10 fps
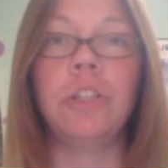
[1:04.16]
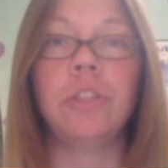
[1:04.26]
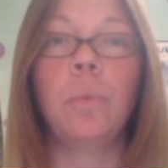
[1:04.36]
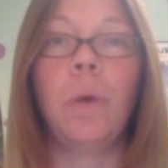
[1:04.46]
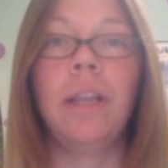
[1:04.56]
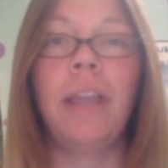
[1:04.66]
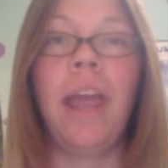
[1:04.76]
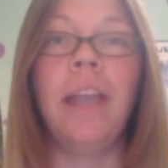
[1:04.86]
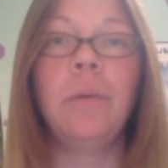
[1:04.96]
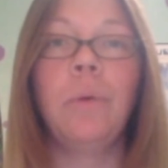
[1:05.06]
I just want
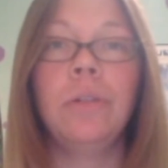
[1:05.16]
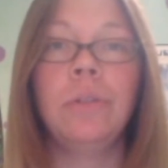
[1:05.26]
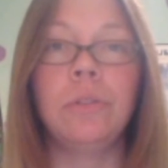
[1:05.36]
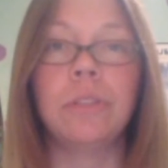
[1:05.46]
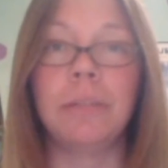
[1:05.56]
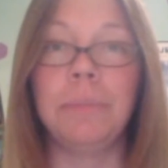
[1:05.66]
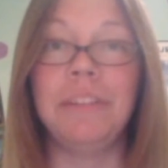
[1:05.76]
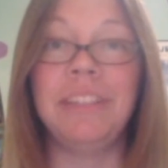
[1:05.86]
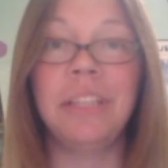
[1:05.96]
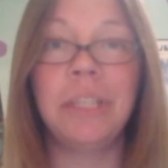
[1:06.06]
anyone who's going to
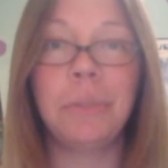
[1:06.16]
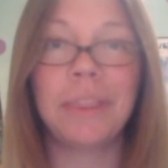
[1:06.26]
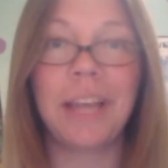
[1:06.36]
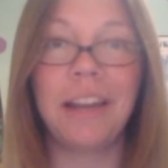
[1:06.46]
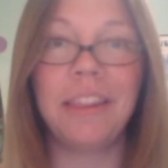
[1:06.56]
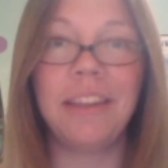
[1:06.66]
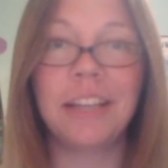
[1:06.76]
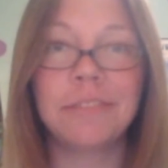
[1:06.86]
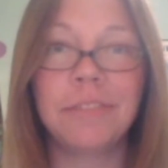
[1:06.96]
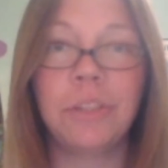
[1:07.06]
be dealing with that in the
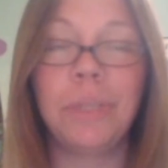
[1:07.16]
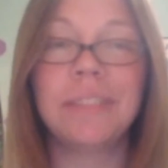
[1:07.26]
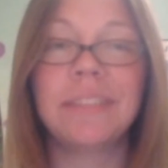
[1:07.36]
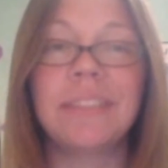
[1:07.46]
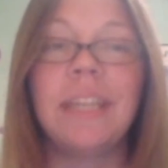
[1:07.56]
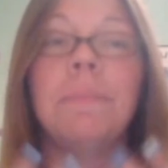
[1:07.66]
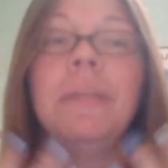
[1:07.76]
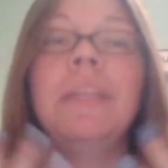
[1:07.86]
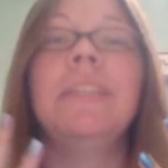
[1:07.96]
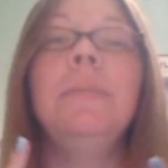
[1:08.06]
next few weeks, take a
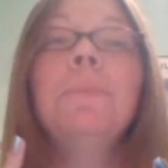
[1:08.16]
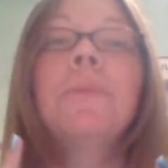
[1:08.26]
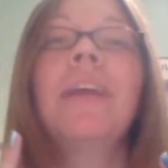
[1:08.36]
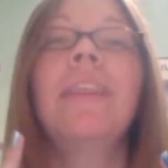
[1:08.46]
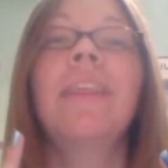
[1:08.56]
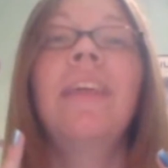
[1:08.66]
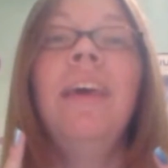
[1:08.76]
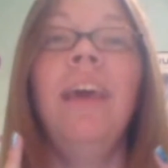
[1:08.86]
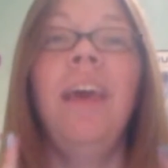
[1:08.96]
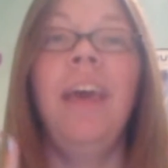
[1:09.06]
big deep breath
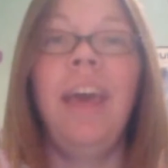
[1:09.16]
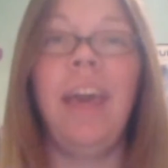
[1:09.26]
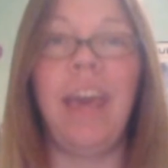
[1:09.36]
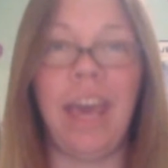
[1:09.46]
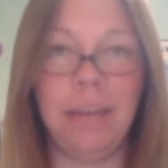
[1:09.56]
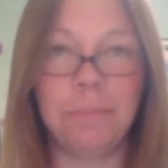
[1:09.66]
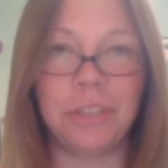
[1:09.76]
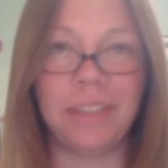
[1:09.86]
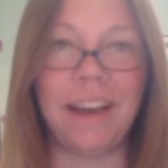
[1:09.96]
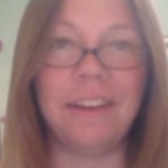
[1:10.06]
and
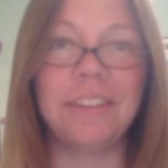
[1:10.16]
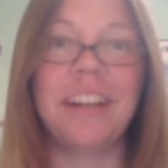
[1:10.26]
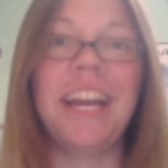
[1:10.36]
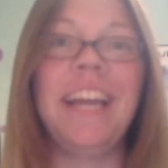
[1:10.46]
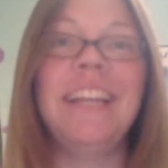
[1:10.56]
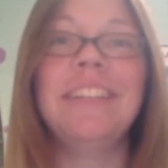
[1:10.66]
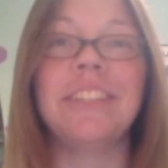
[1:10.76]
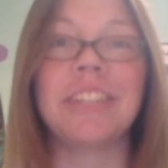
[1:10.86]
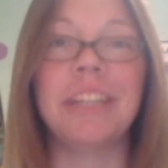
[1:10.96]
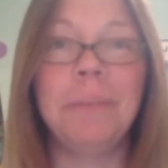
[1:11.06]
breathe out, all right?
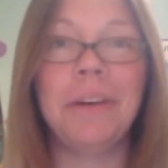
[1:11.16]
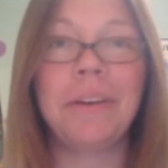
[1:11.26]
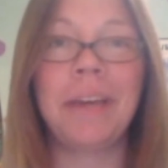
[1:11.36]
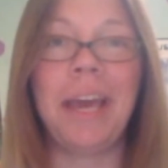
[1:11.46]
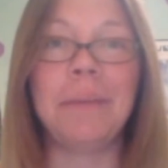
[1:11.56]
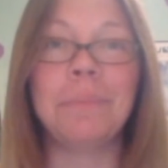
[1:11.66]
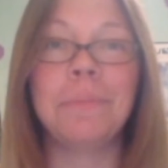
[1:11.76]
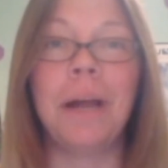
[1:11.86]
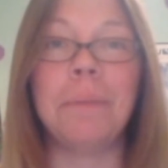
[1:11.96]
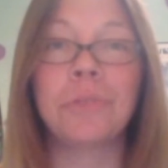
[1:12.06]
You're going to be okay.
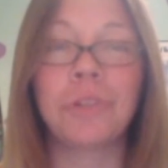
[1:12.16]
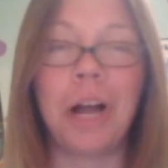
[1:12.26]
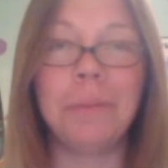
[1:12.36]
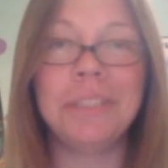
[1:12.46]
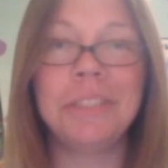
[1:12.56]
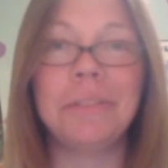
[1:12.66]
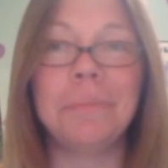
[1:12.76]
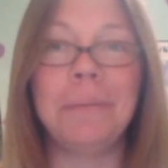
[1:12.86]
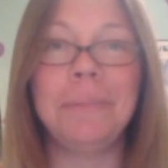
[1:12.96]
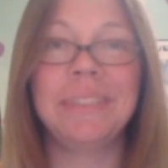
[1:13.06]
I promise you it
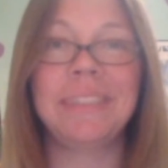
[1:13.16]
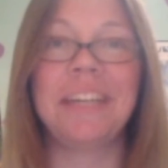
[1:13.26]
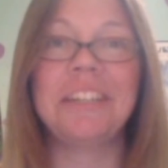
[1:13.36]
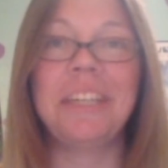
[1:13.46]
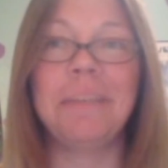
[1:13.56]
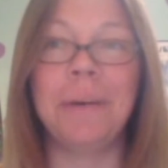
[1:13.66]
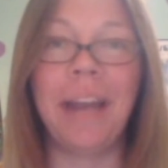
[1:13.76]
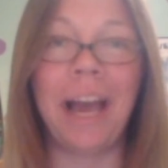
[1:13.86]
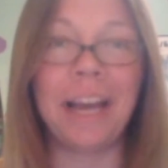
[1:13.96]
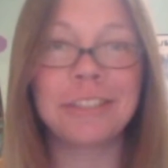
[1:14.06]
might be scary,
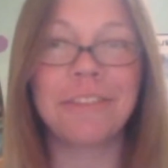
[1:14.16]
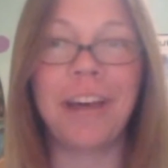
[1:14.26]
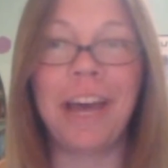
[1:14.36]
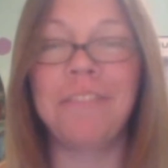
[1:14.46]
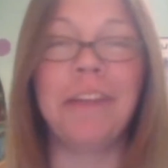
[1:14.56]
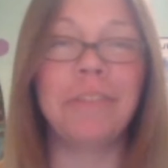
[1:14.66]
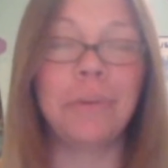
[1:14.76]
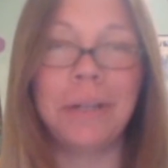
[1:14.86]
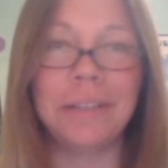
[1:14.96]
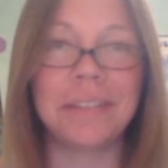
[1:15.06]
but I survived.
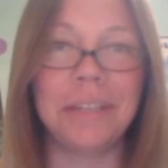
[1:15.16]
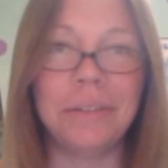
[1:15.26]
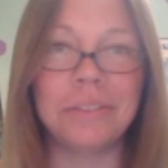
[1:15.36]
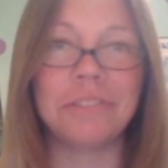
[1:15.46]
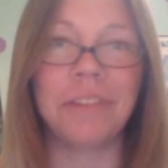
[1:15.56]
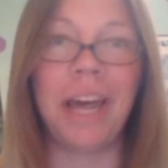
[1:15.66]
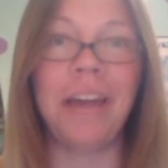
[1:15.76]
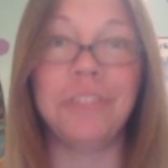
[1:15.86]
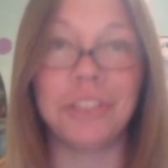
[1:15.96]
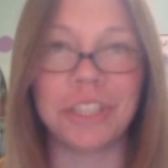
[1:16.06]
Everyone else I know
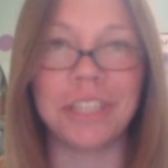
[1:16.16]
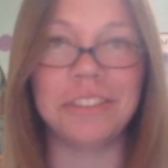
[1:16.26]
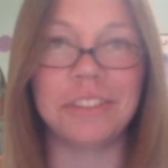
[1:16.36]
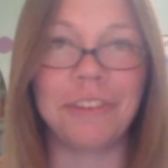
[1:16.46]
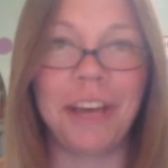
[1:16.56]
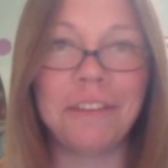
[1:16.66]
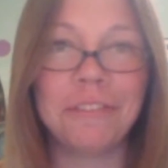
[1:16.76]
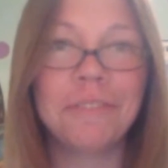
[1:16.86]
survived. You're going to survive.